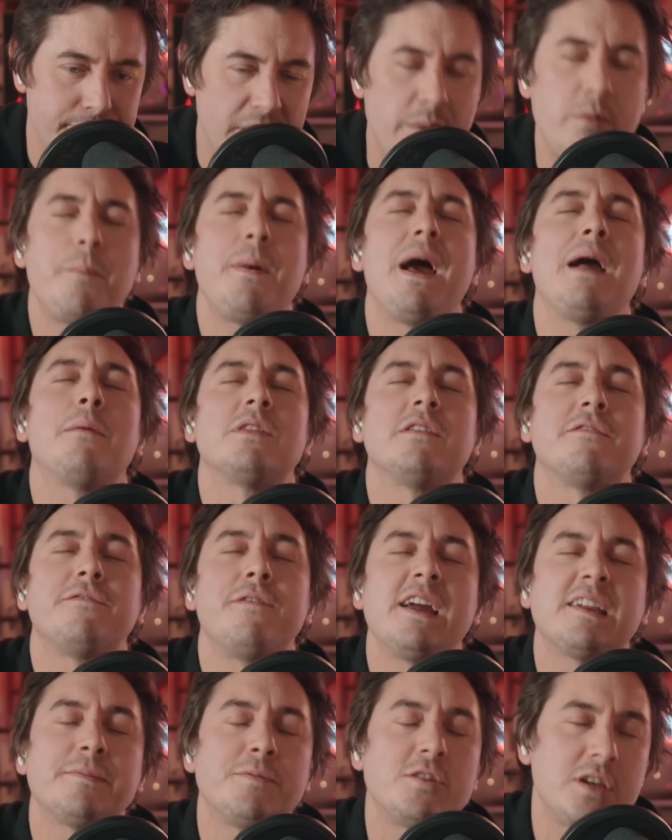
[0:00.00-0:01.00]
And we're back with the
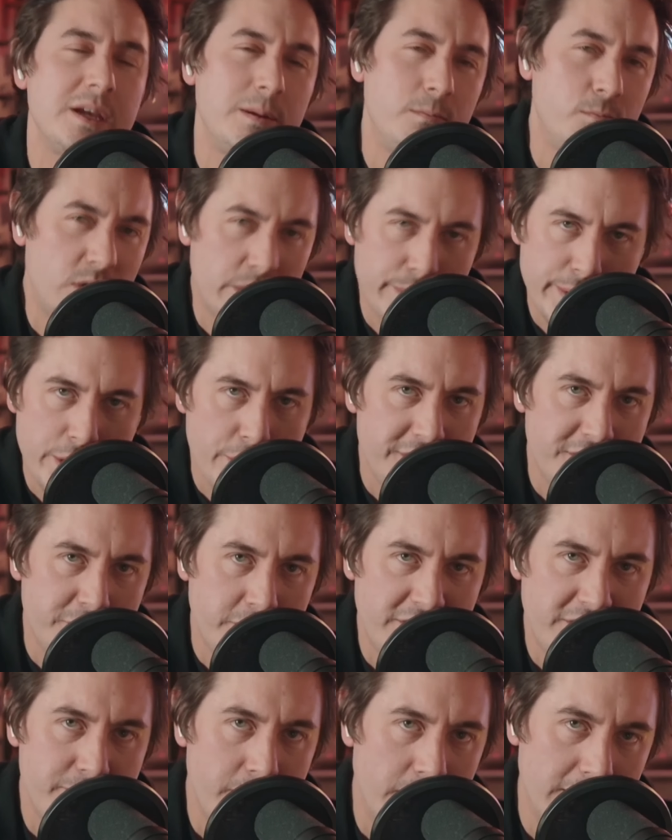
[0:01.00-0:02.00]
Fax Machine. What have we got this
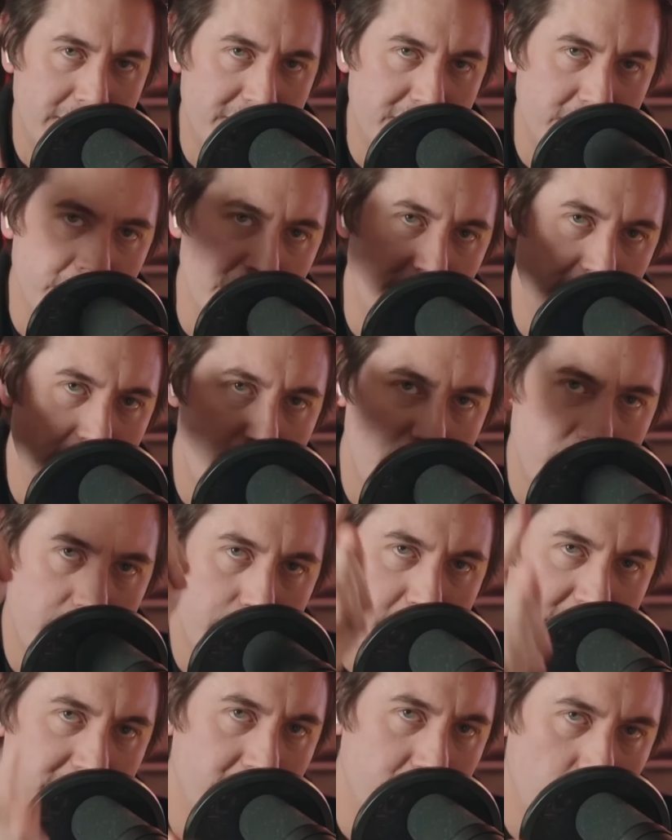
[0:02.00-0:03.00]
week from our listeners?
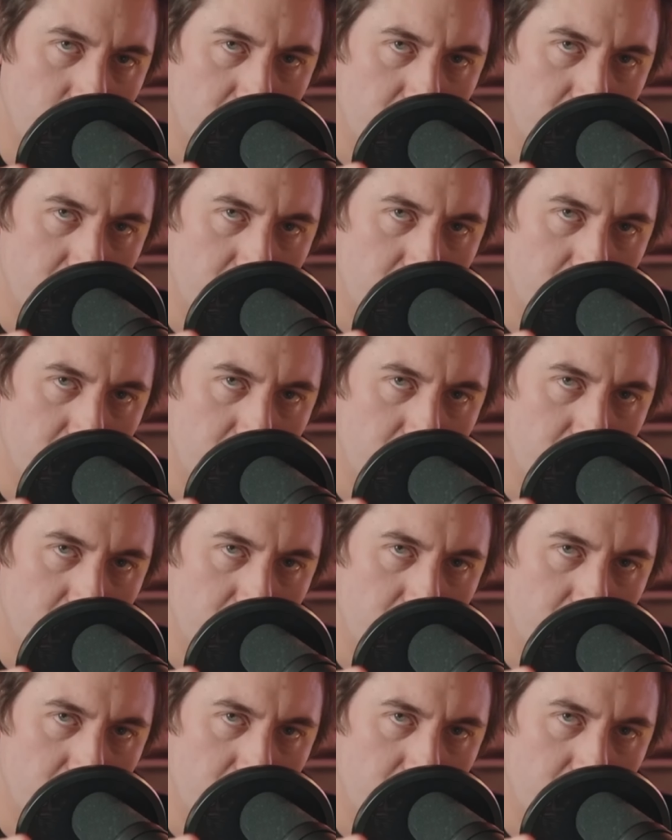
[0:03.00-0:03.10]
Mr.